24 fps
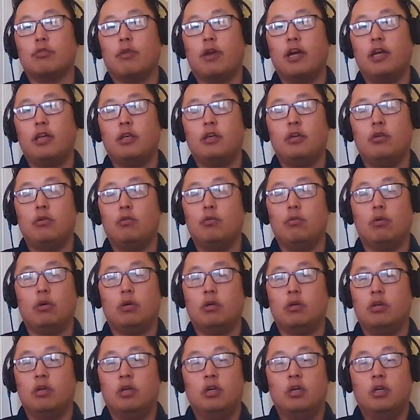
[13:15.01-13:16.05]
right?
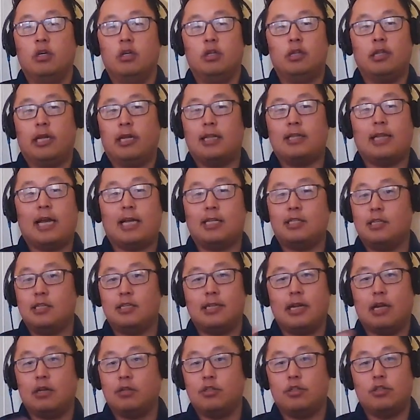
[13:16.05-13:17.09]
That just
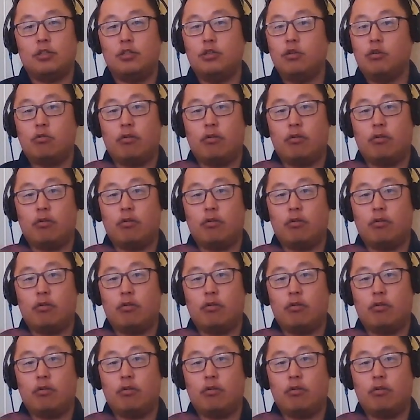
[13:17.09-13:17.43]
sounds too